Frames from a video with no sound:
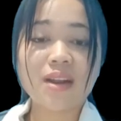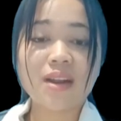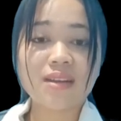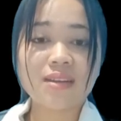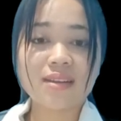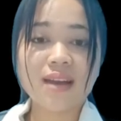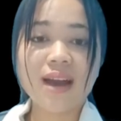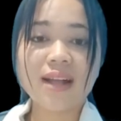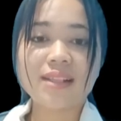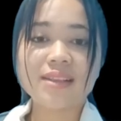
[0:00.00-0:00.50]

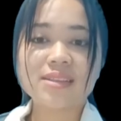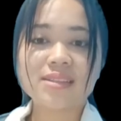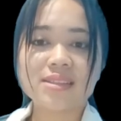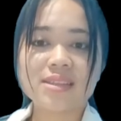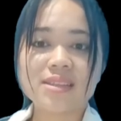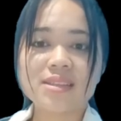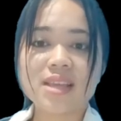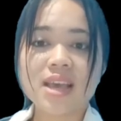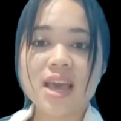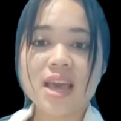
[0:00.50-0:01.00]

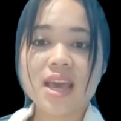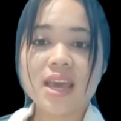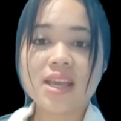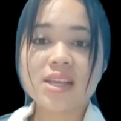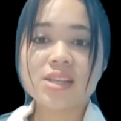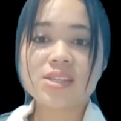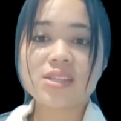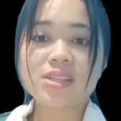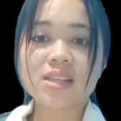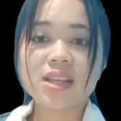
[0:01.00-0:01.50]
analyzed in
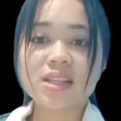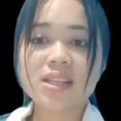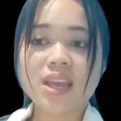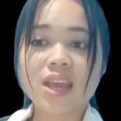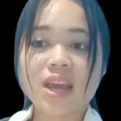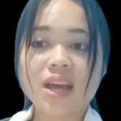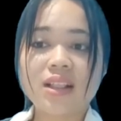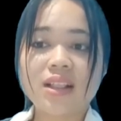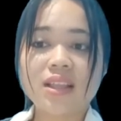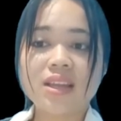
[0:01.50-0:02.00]

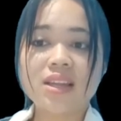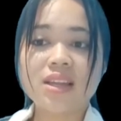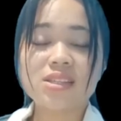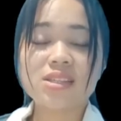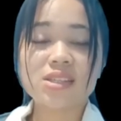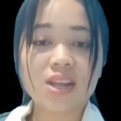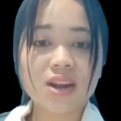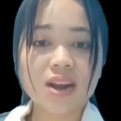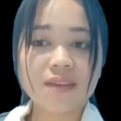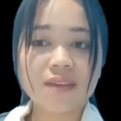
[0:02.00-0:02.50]
statistically
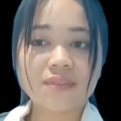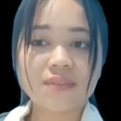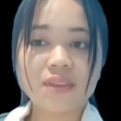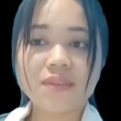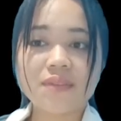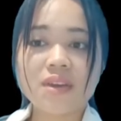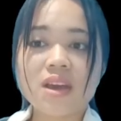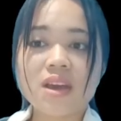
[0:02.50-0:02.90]
descriptive